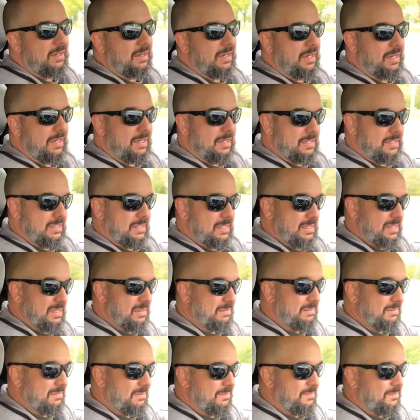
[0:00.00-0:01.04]

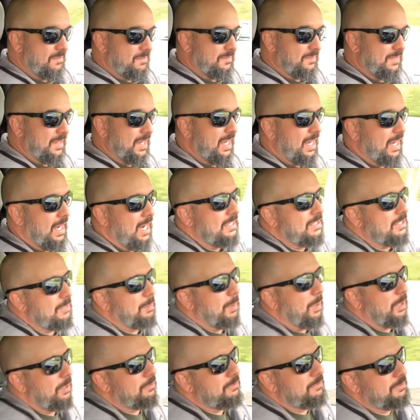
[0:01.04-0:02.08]
I
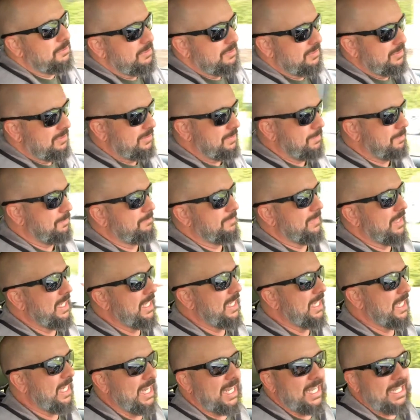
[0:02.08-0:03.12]
suppose
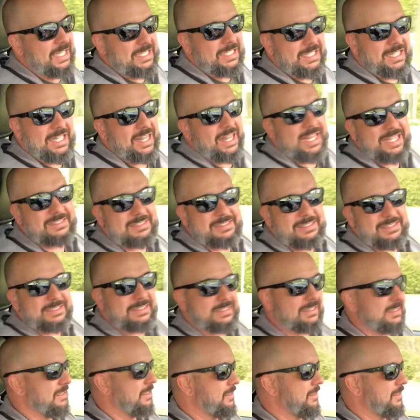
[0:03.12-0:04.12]
in the end, that's it.